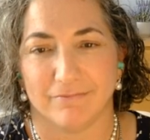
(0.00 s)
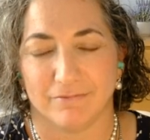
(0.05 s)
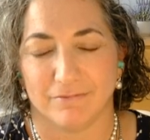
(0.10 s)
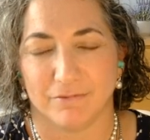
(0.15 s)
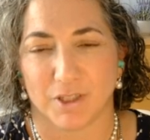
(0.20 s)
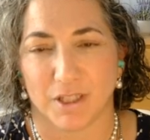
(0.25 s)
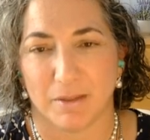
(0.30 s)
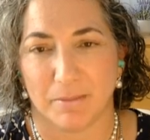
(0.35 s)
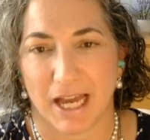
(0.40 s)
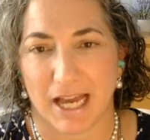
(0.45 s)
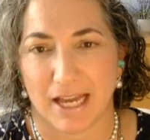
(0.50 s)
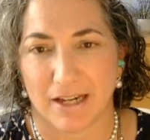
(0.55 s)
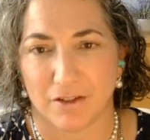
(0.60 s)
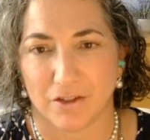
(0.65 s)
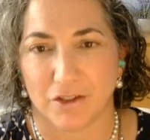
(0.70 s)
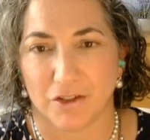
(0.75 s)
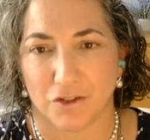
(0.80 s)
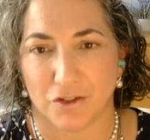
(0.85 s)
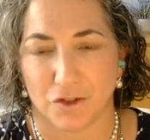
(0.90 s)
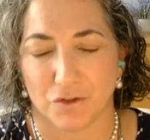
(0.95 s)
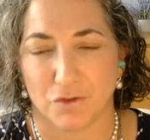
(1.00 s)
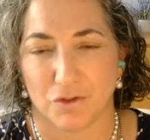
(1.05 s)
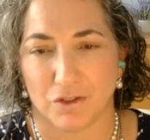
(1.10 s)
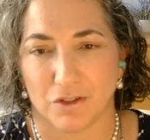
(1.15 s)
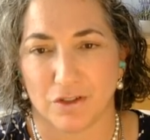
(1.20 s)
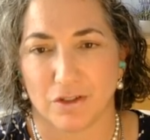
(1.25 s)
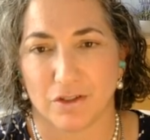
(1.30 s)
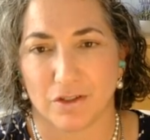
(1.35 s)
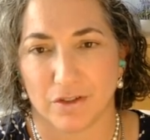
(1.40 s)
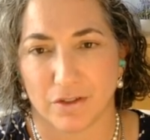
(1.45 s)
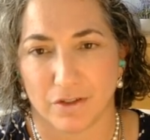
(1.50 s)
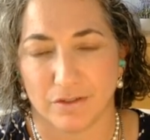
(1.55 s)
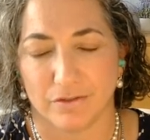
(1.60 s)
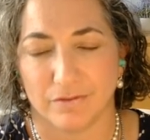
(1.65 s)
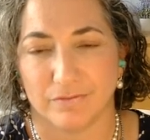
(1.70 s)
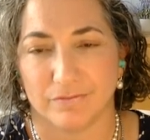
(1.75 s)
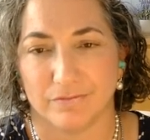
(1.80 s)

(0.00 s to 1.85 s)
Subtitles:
really bad on your shoulders.